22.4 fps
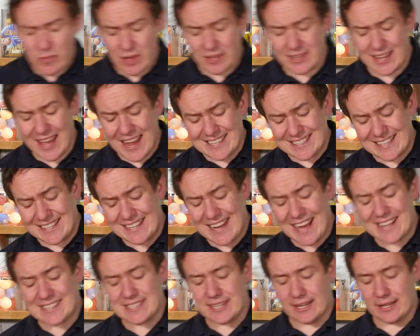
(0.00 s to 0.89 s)
there is a
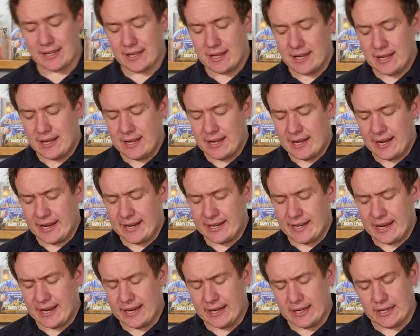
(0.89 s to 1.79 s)
letter
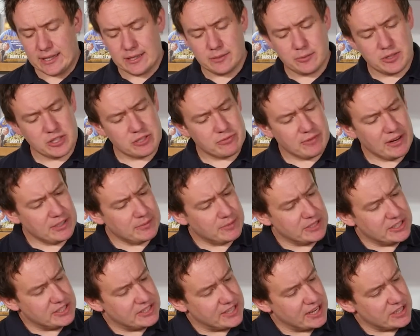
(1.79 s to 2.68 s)
in here, which
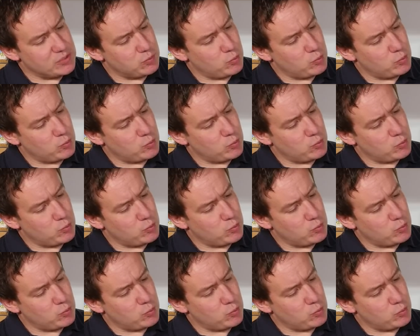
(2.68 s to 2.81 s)
randomly says